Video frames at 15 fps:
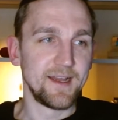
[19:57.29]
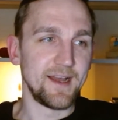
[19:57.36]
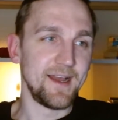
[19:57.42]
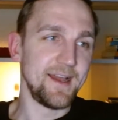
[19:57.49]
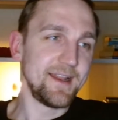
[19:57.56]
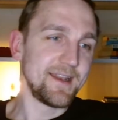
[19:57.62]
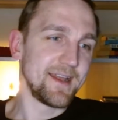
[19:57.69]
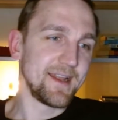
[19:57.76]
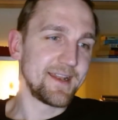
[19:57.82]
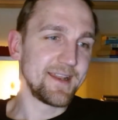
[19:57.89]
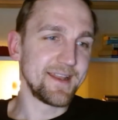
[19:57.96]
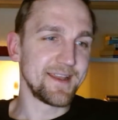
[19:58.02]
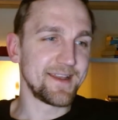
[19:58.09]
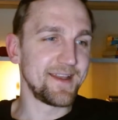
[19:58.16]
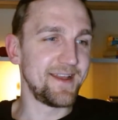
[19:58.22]
and I
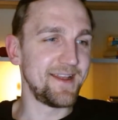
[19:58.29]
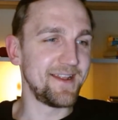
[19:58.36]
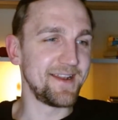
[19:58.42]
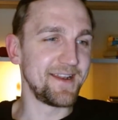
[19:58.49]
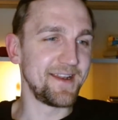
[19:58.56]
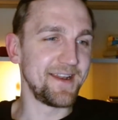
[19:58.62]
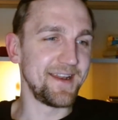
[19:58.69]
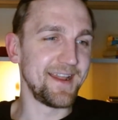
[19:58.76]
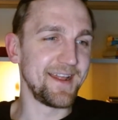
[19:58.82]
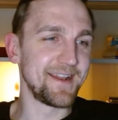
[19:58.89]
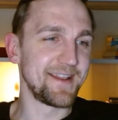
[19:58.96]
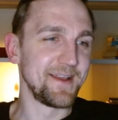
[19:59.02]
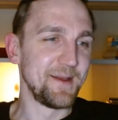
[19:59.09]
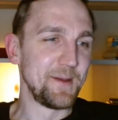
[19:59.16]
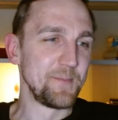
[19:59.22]
think
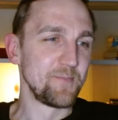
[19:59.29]
that